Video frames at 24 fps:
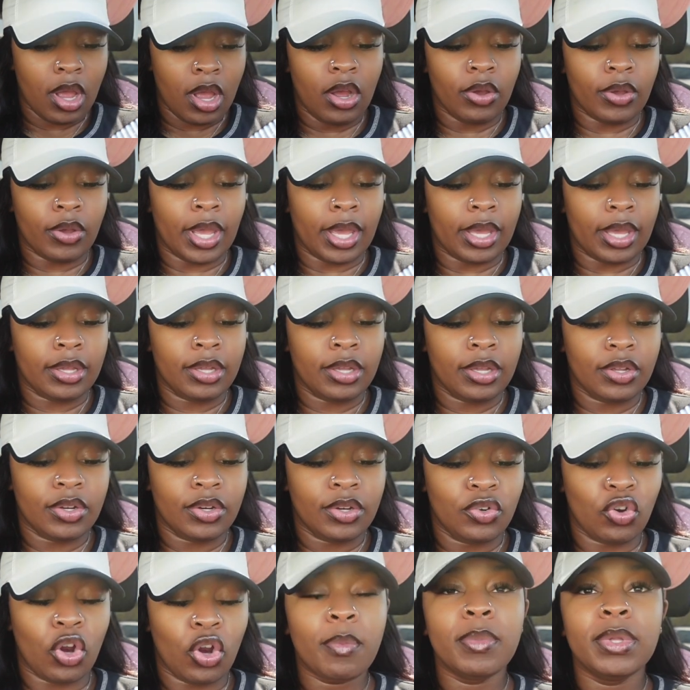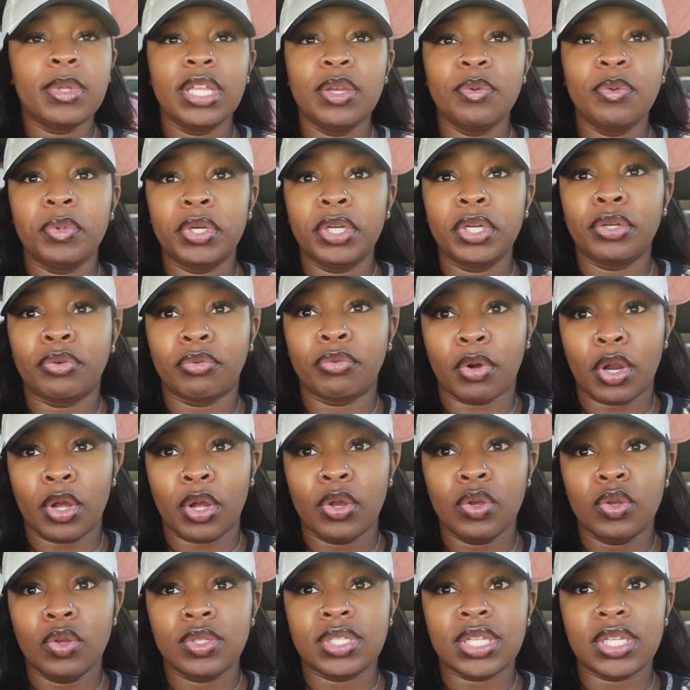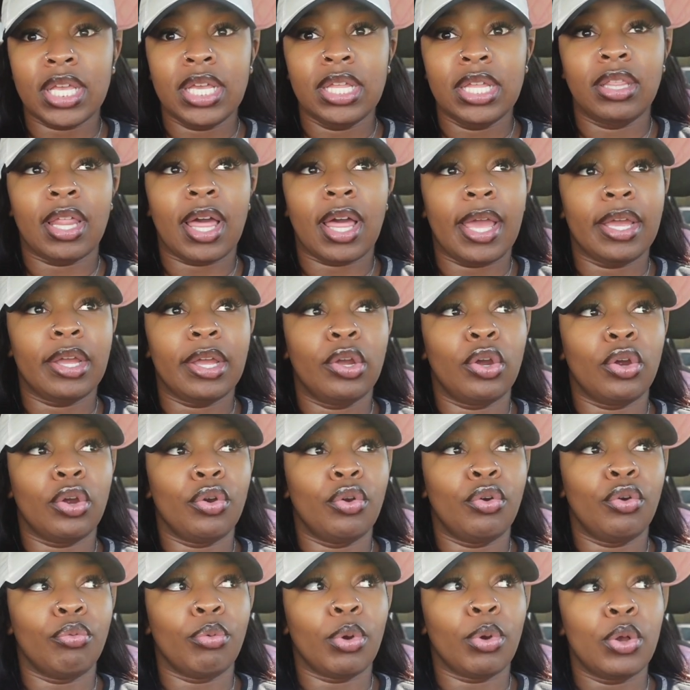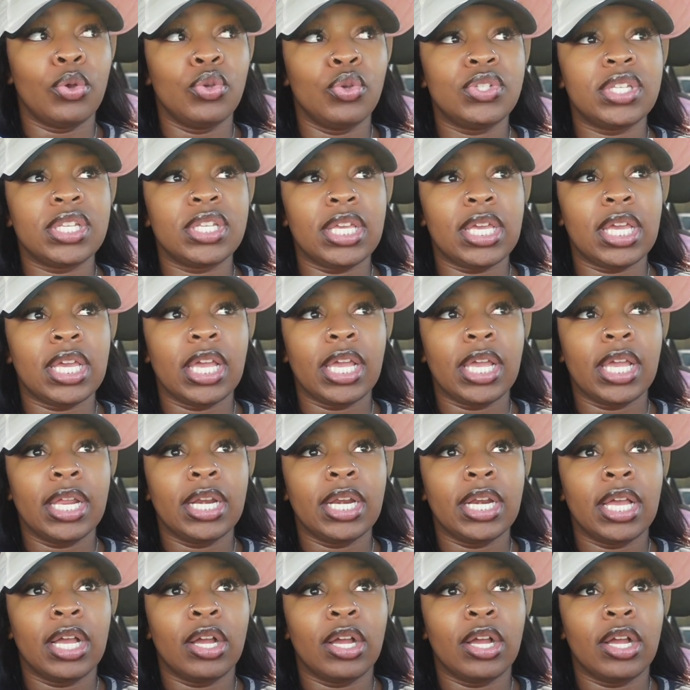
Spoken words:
okay, normally when it like grows in